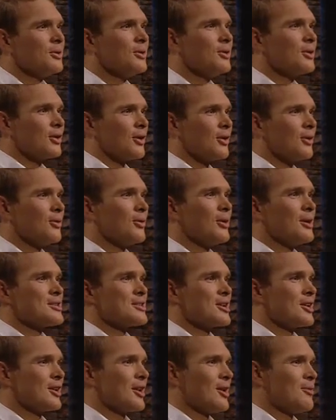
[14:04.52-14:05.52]
kind of always
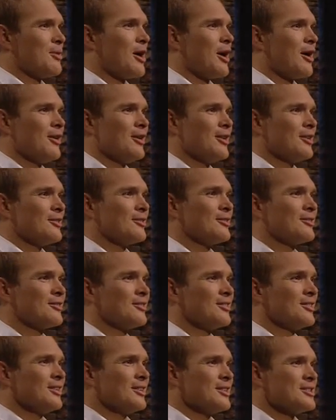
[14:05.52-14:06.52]
going to get married, and
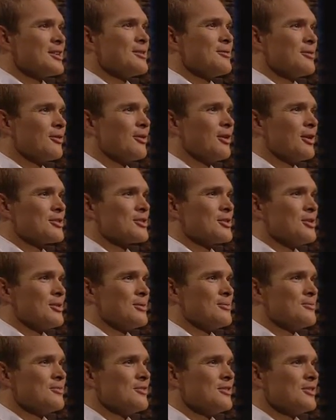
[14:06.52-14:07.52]
it seemed the right
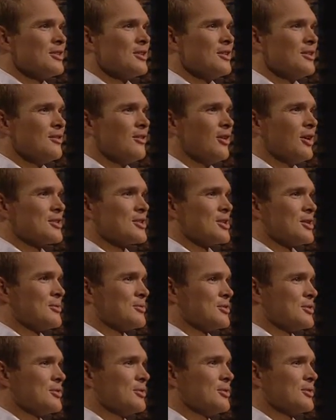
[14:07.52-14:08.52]
time
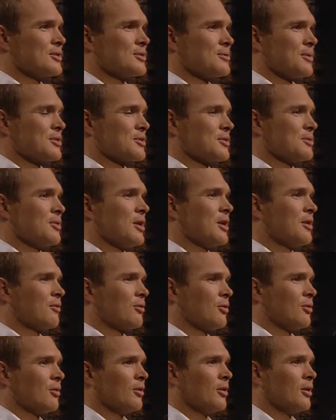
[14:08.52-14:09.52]
to do it, especially being
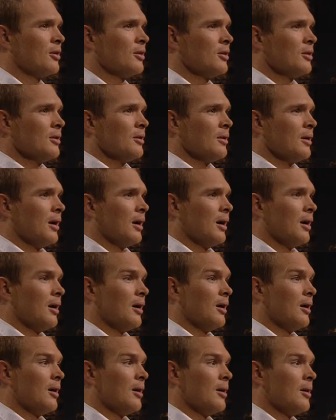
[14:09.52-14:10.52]
through
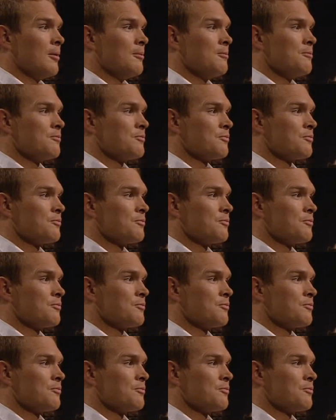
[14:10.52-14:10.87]
the